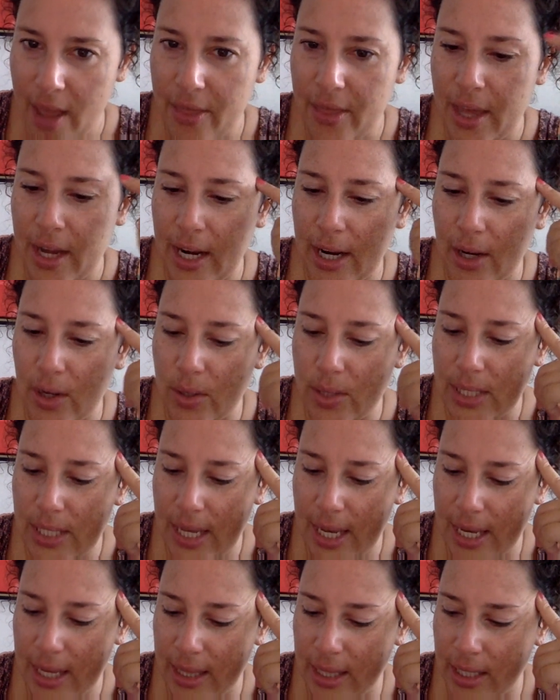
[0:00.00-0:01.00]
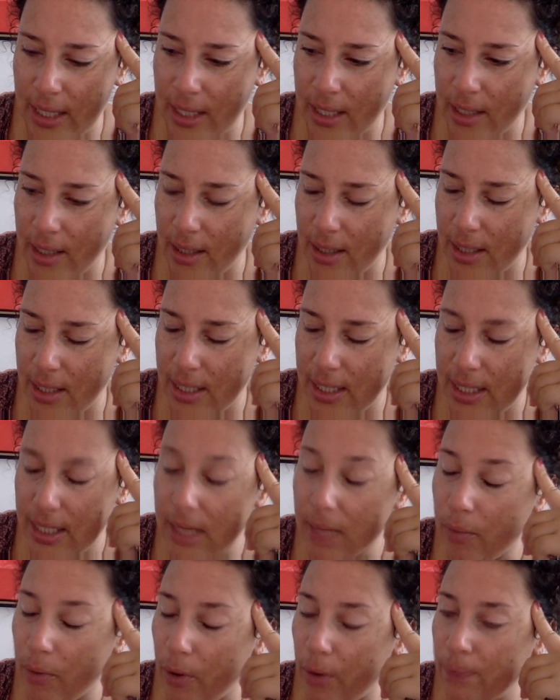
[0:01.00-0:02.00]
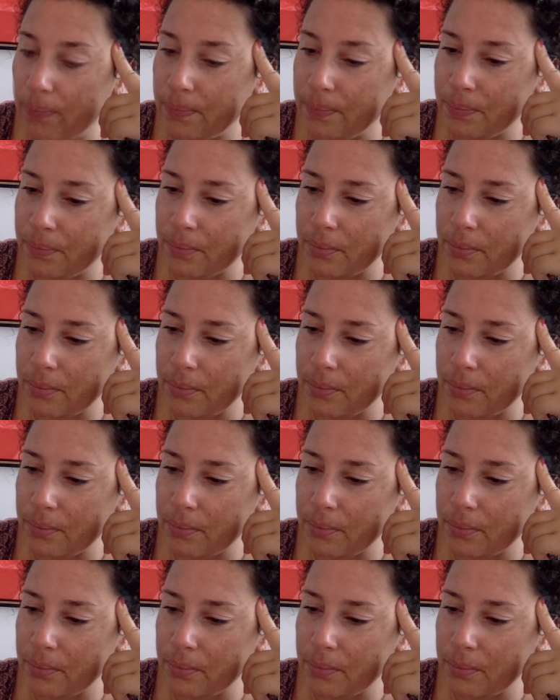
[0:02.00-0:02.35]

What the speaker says: Then I go sit in the steam room,